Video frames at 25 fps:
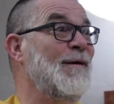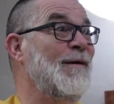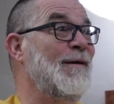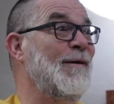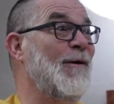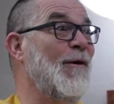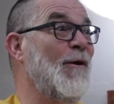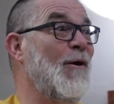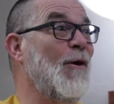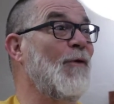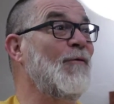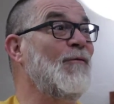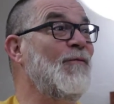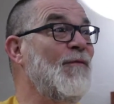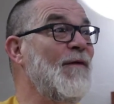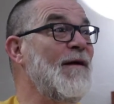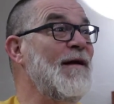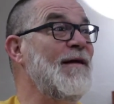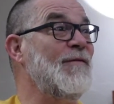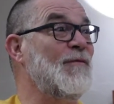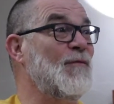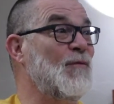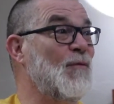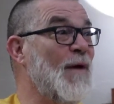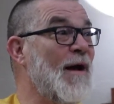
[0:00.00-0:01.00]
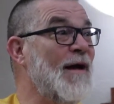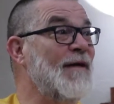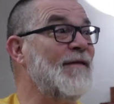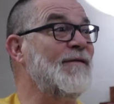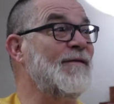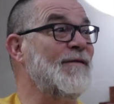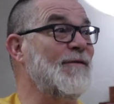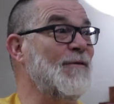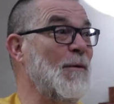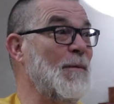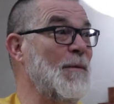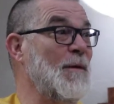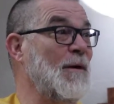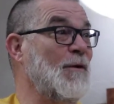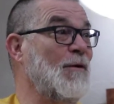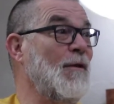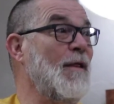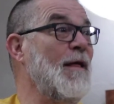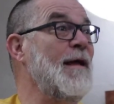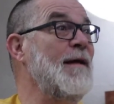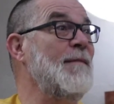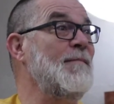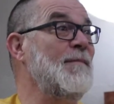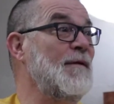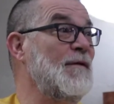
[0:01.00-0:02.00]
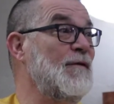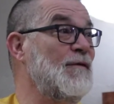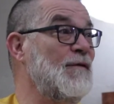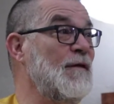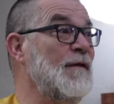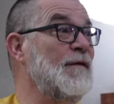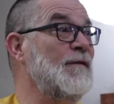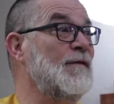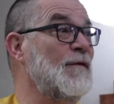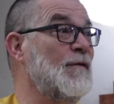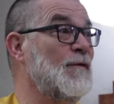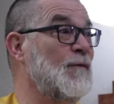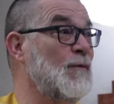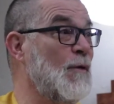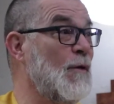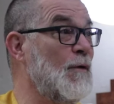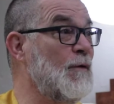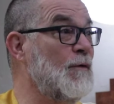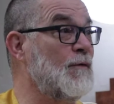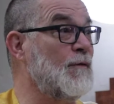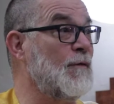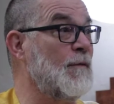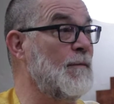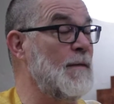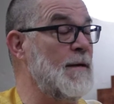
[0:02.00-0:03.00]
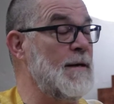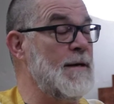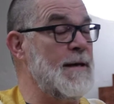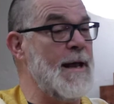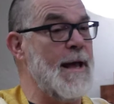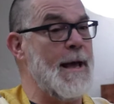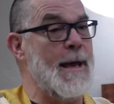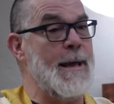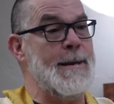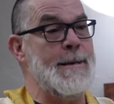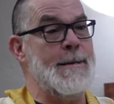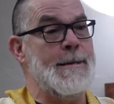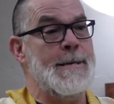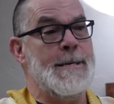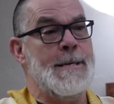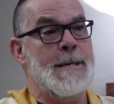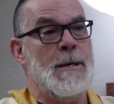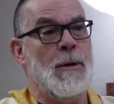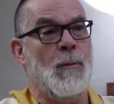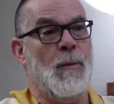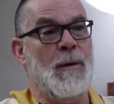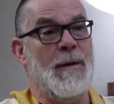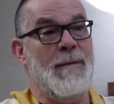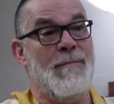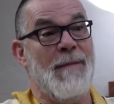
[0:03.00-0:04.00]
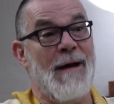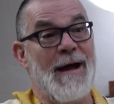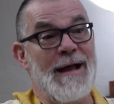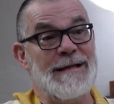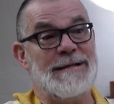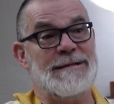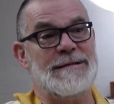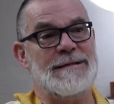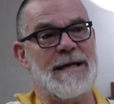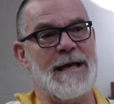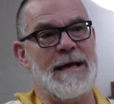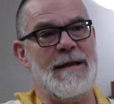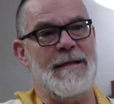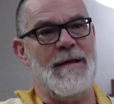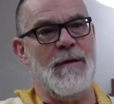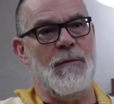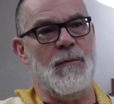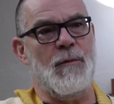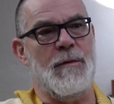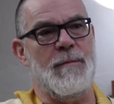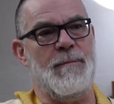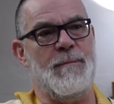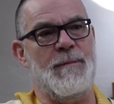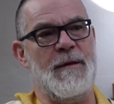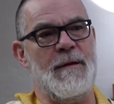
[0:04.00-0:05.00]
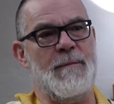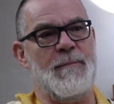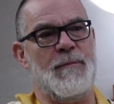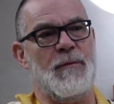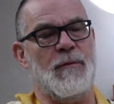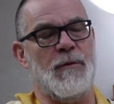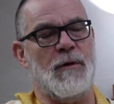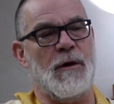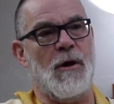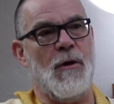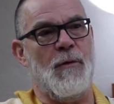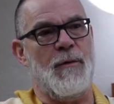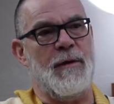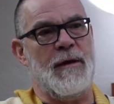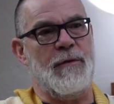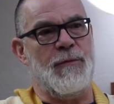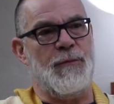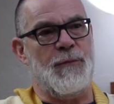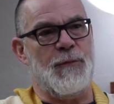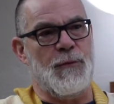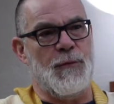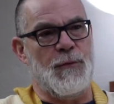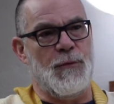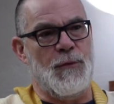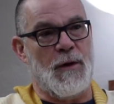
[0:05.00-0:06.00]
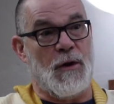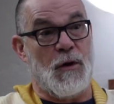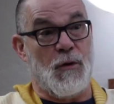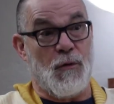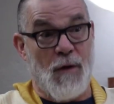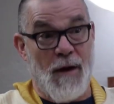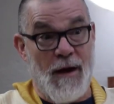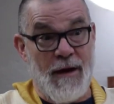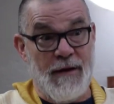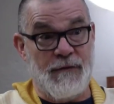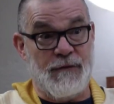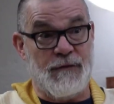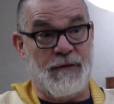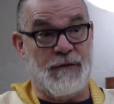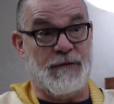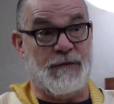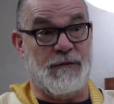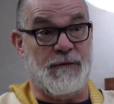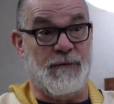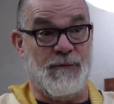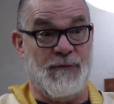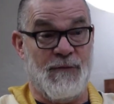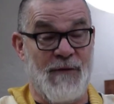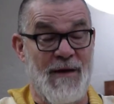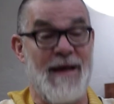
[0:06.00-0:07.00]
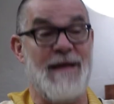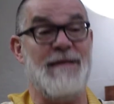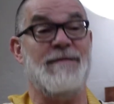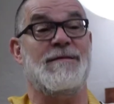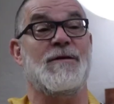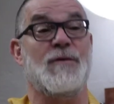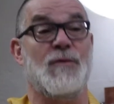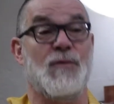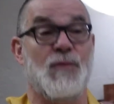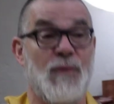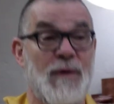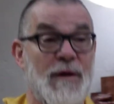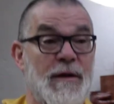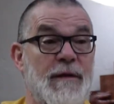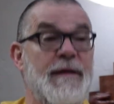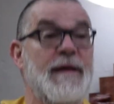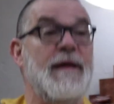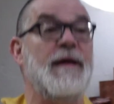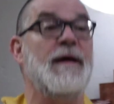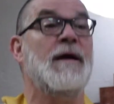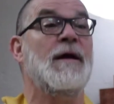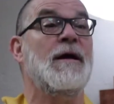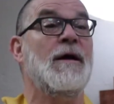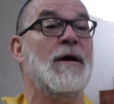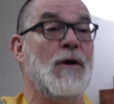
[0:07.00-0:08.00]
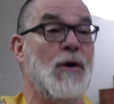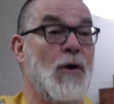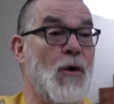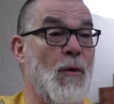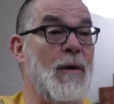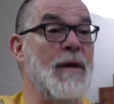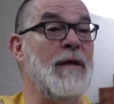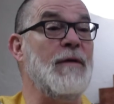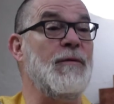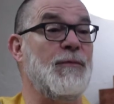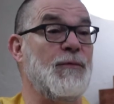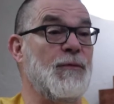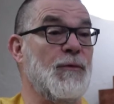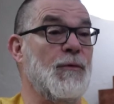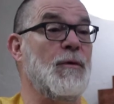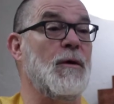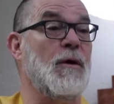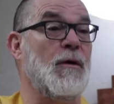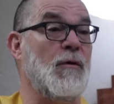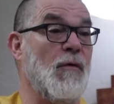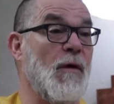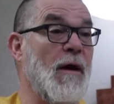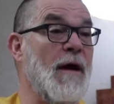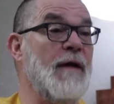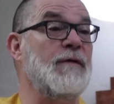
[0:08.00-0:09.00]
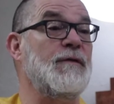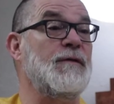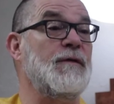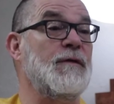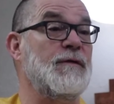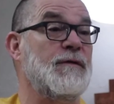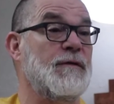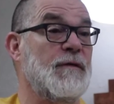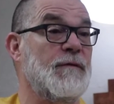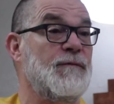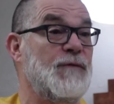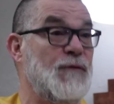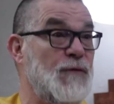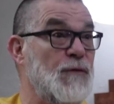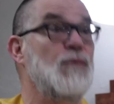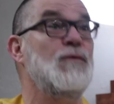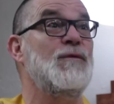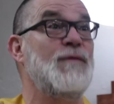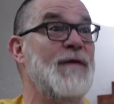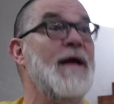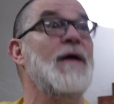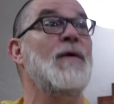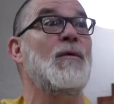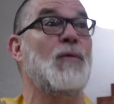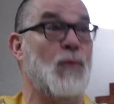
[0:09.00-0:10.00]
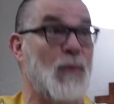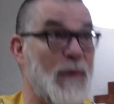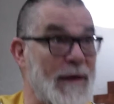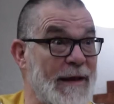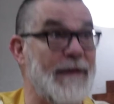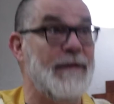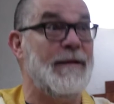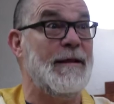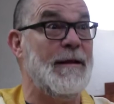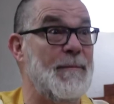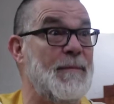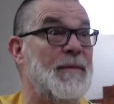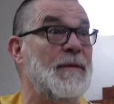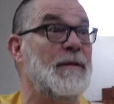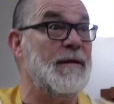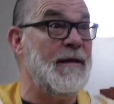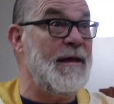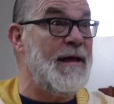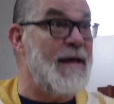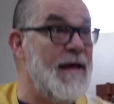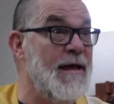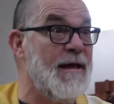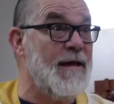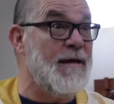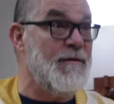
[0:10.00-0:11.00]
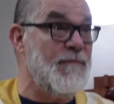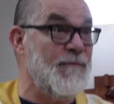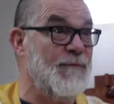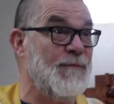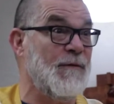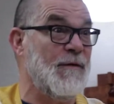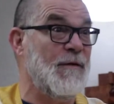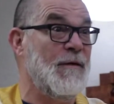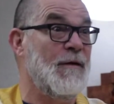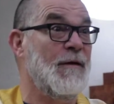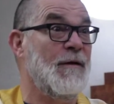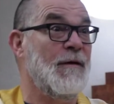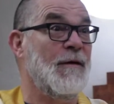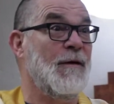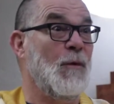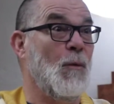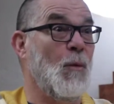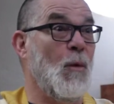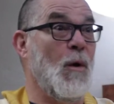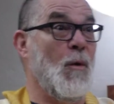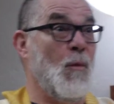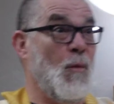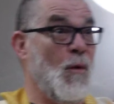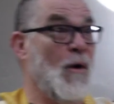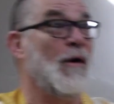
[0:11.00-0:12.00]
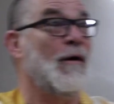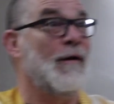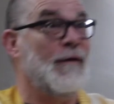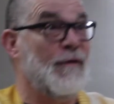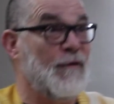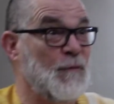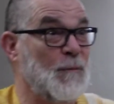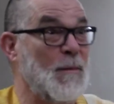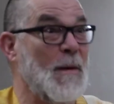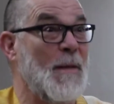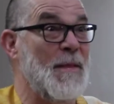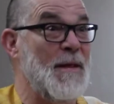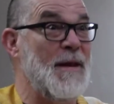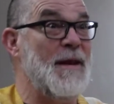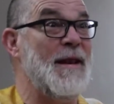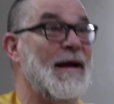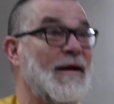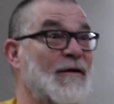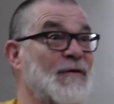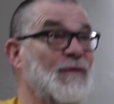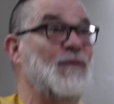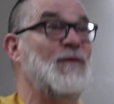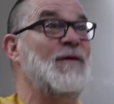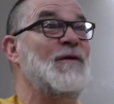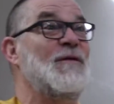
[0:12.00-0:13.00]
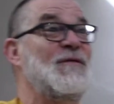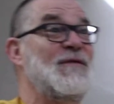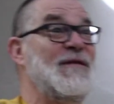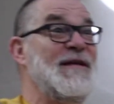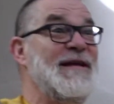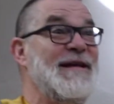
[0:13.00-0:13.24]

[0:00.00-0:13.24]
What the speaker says: our faith rests on the claim that Jesus rose from the dead, we might say that when people are going through a crisis of faith, they're really going through a crisis of, do they really believe what we're going to spend the next 50